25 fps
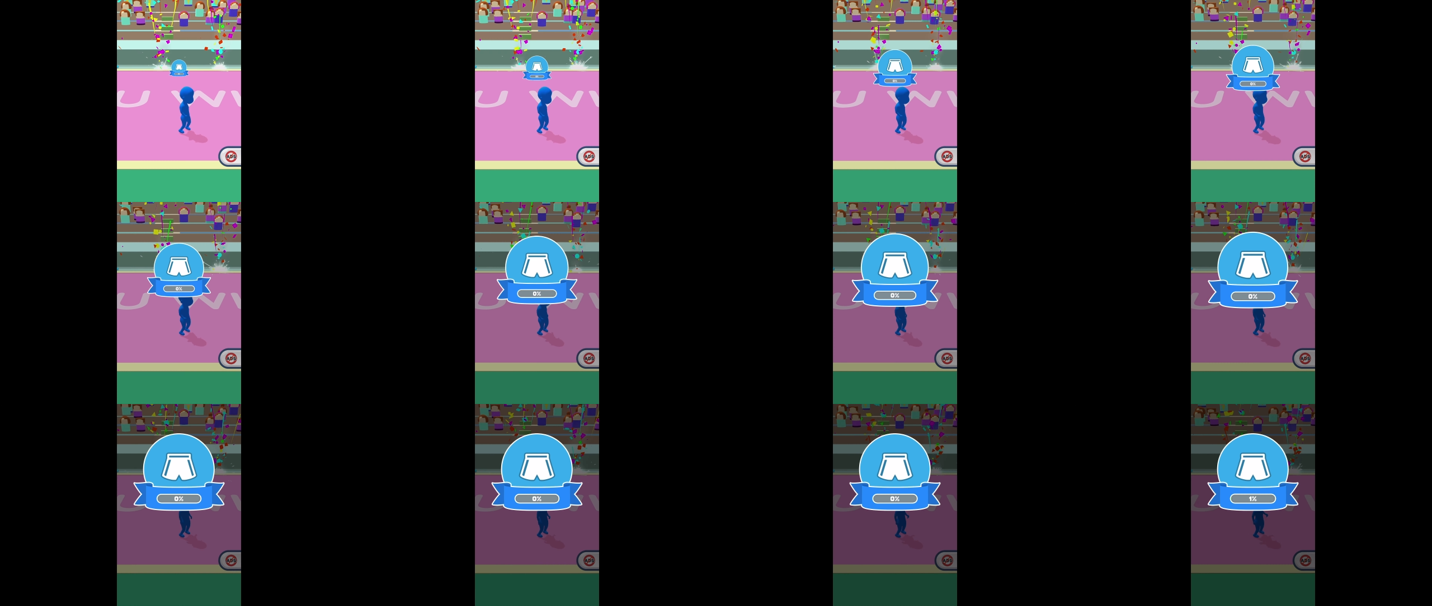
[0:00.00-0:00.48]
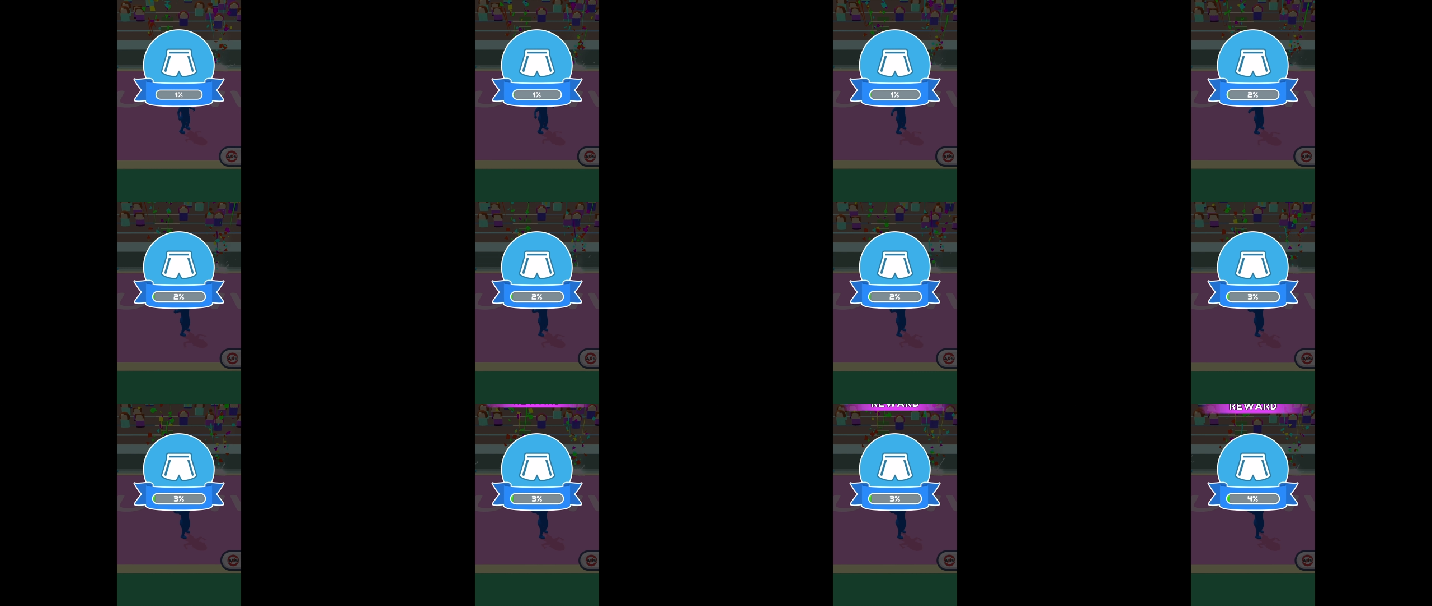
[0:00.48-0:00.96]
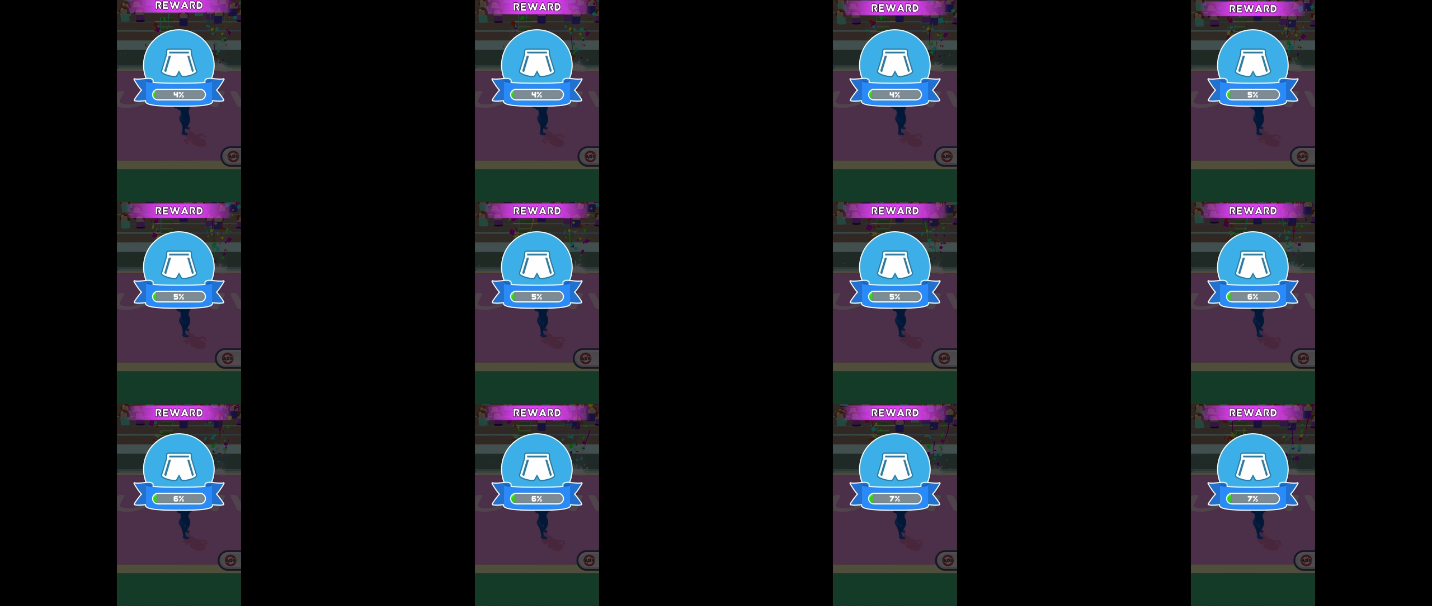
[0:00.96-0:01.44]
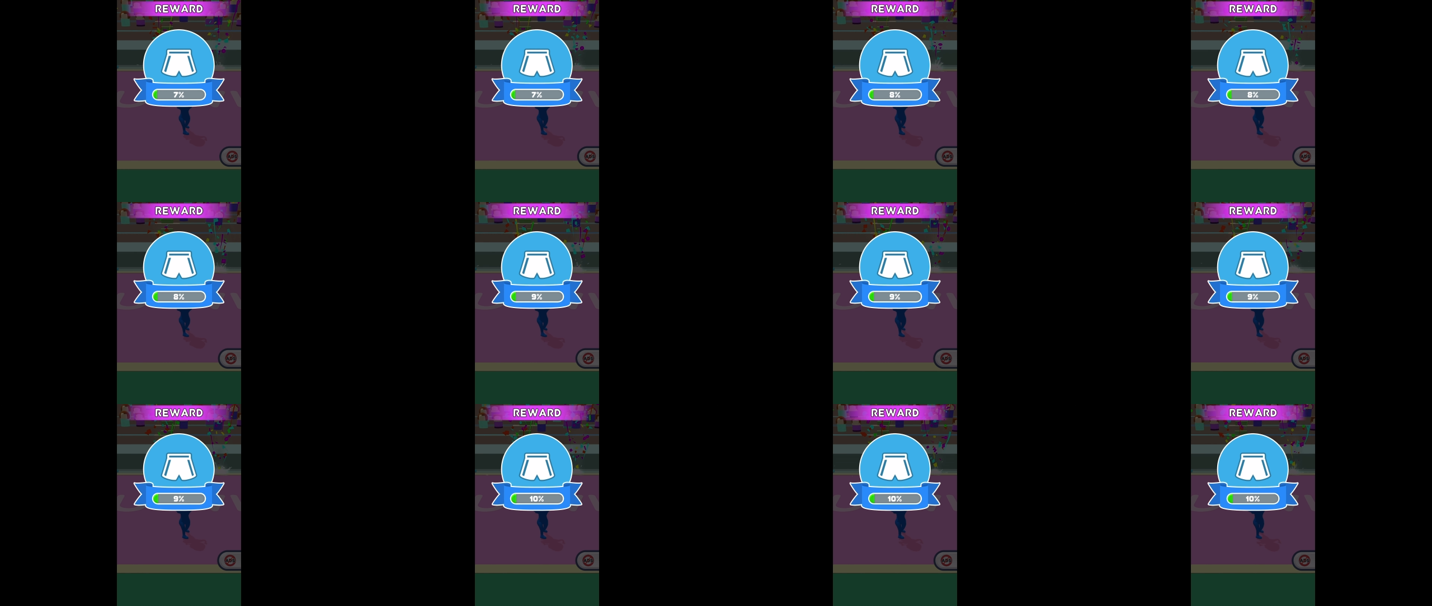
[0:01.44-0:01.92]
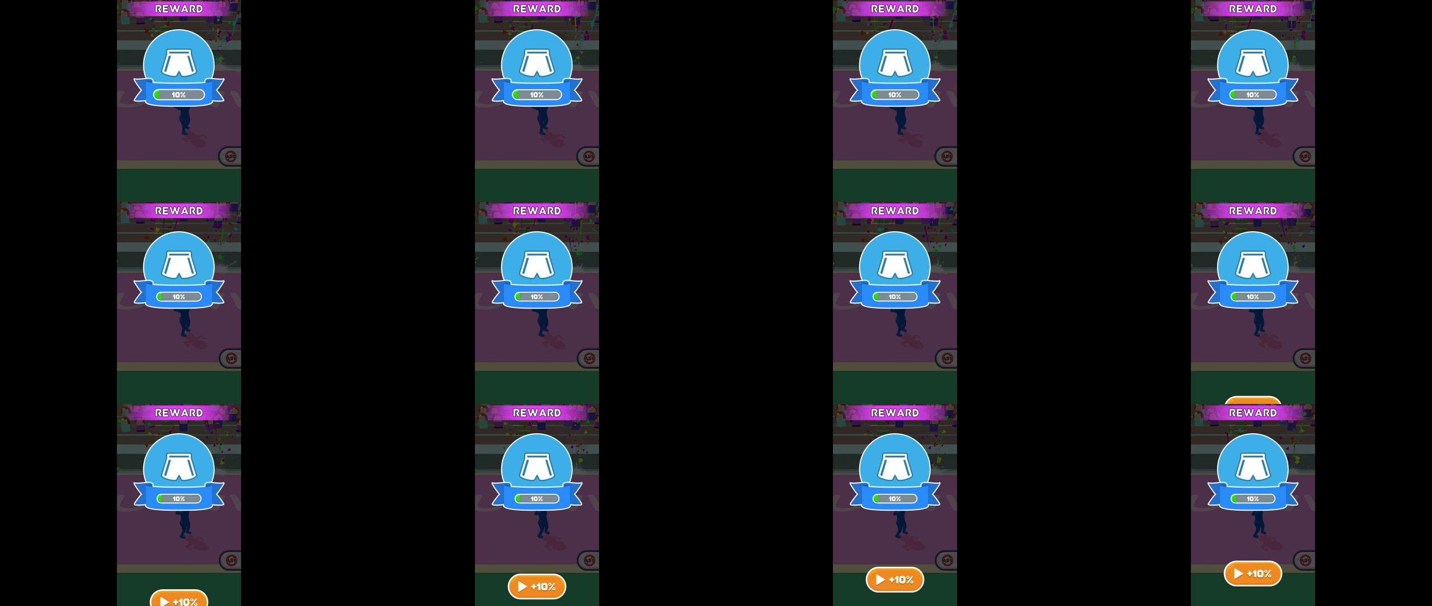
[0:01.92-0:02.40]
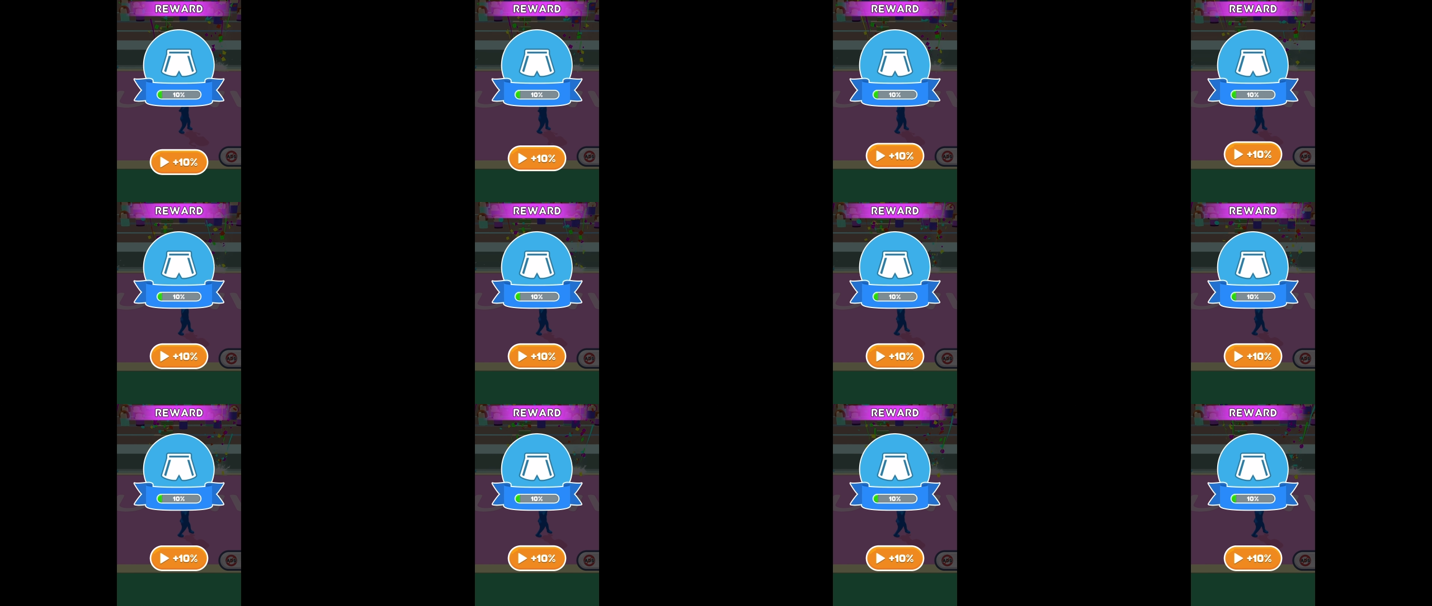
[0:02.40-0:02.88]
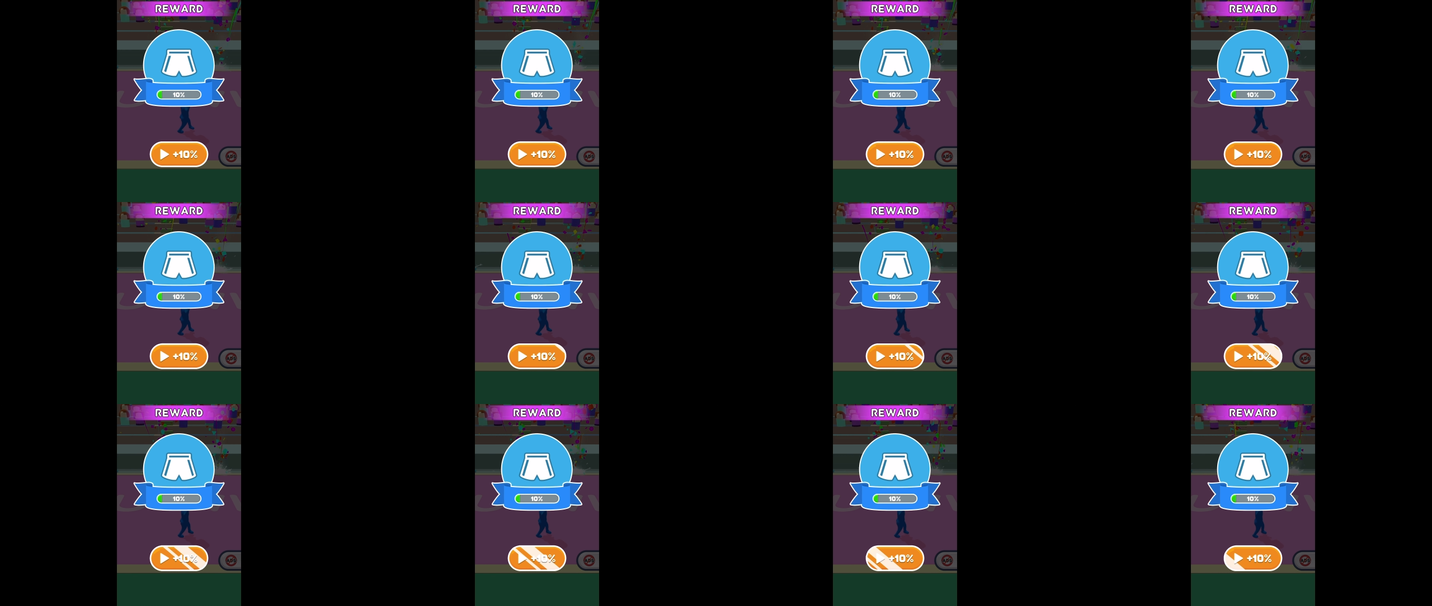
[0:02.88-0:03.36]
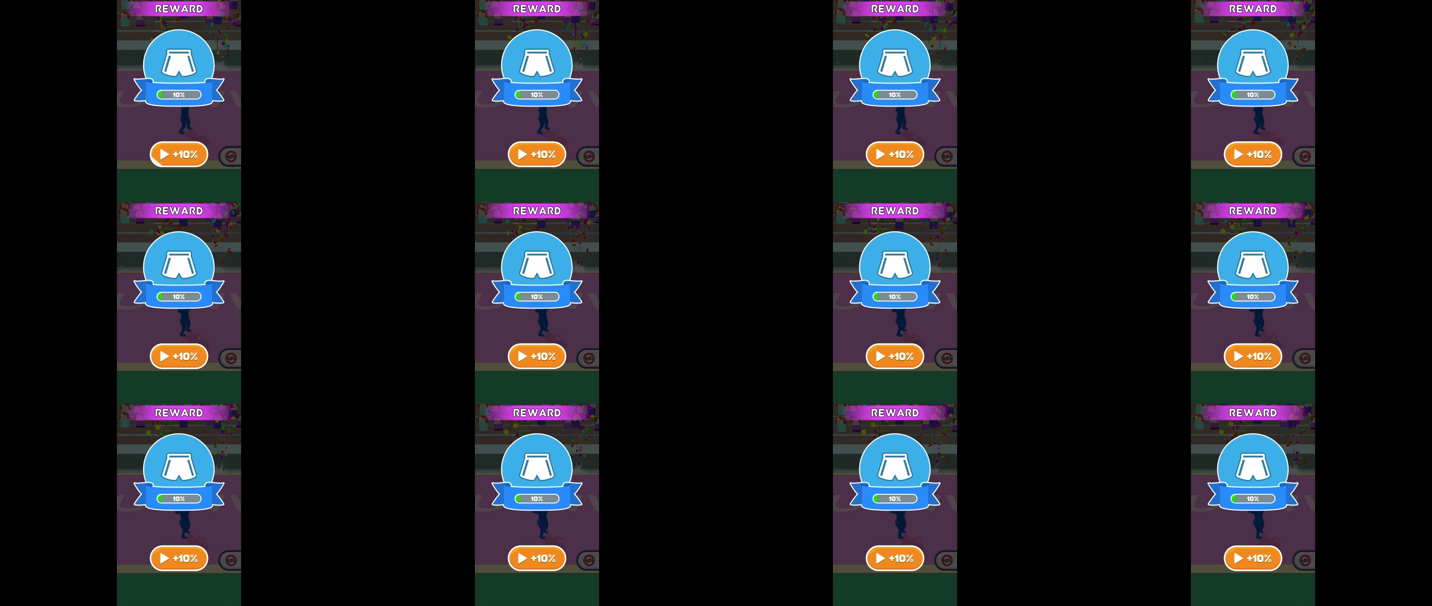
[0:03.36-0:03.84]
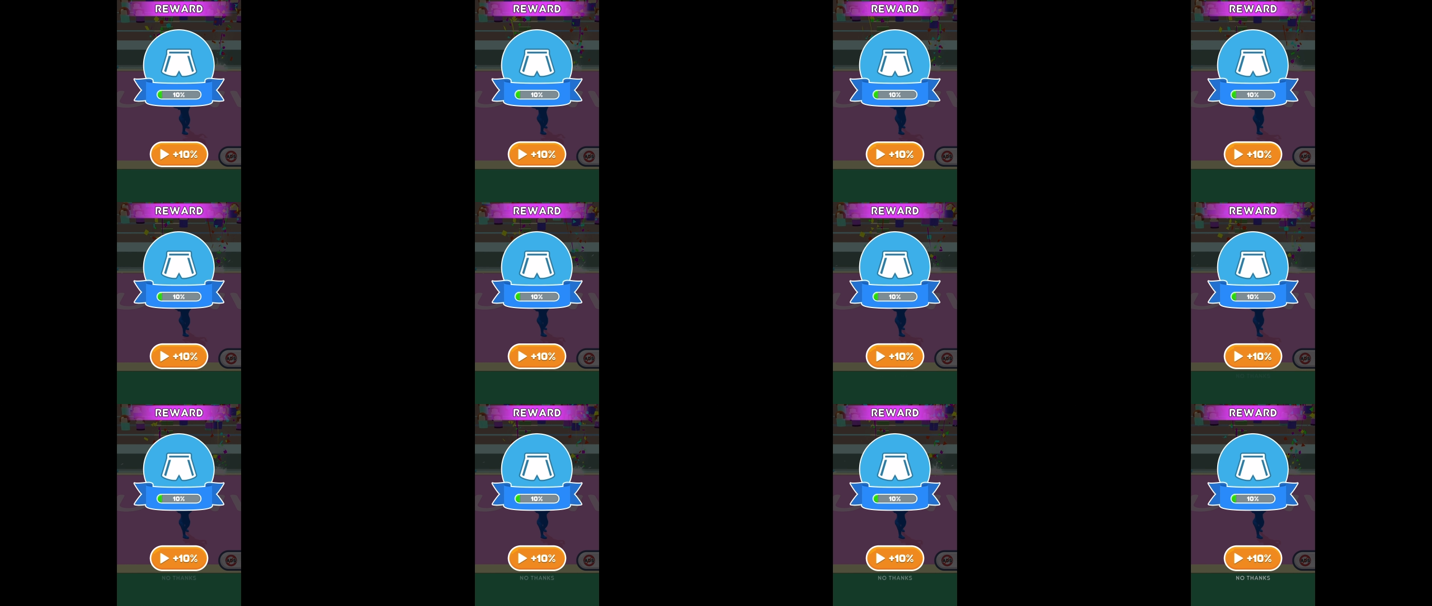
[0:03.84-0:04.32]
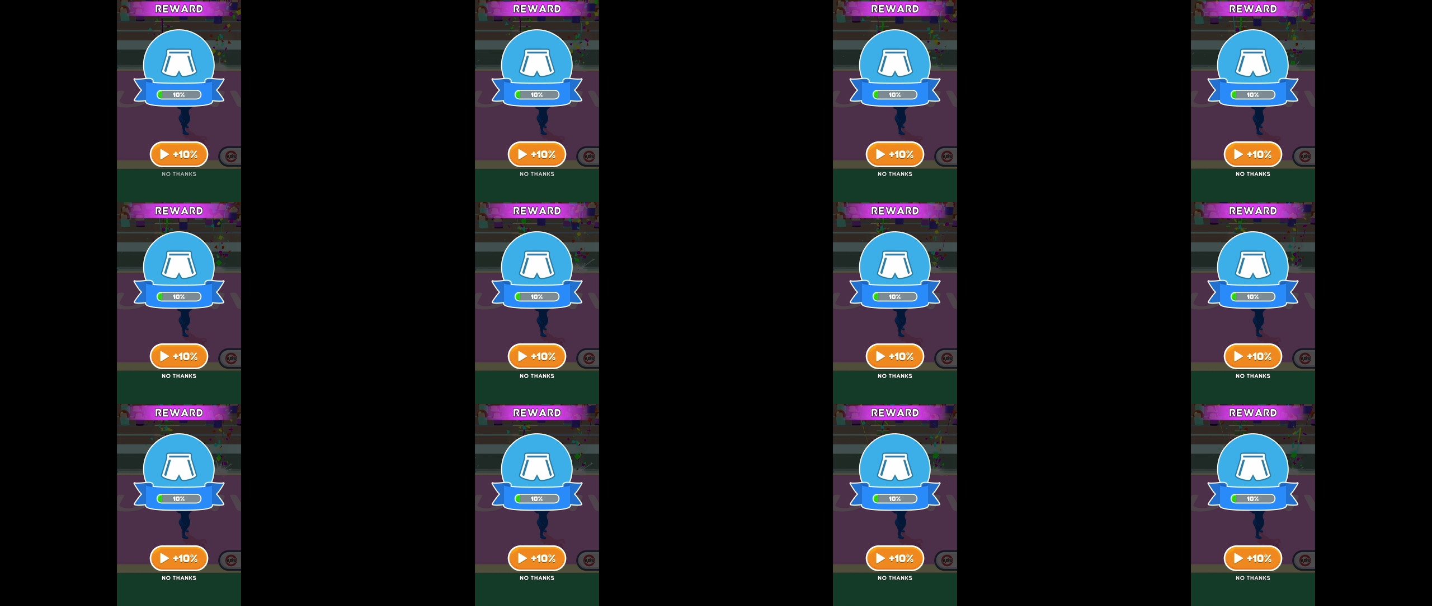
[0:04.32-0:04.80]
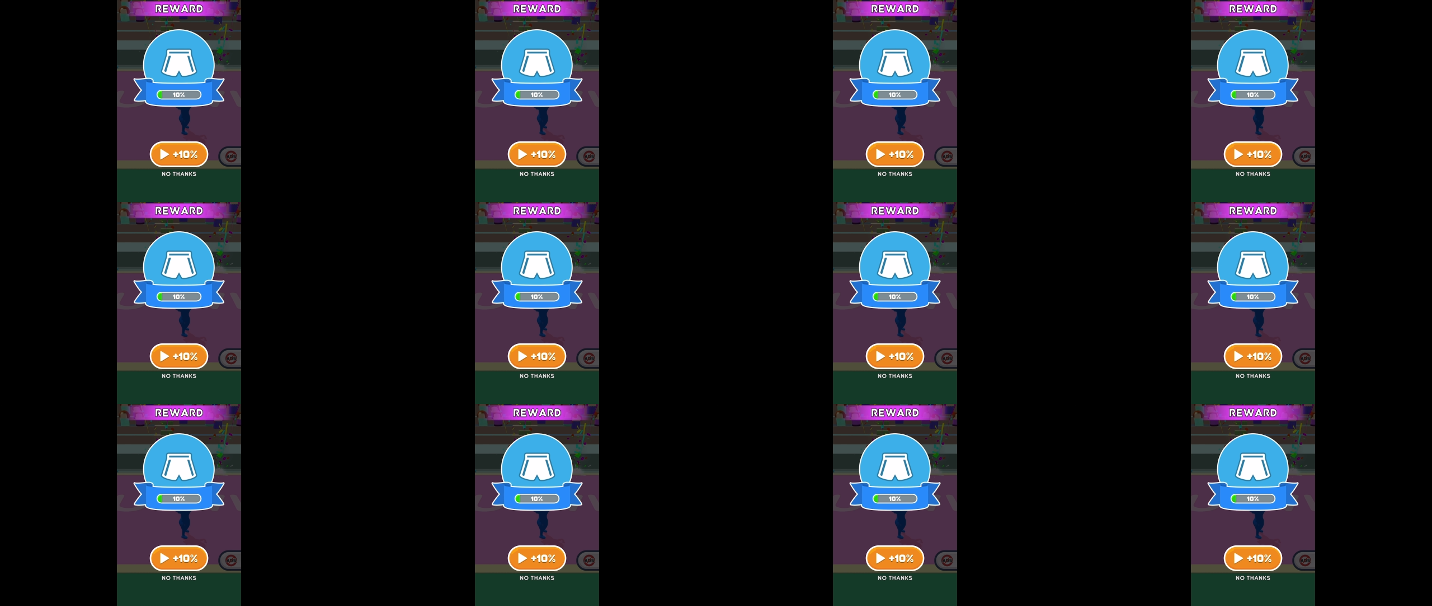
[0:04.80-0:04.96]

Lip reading: (no speaker visible)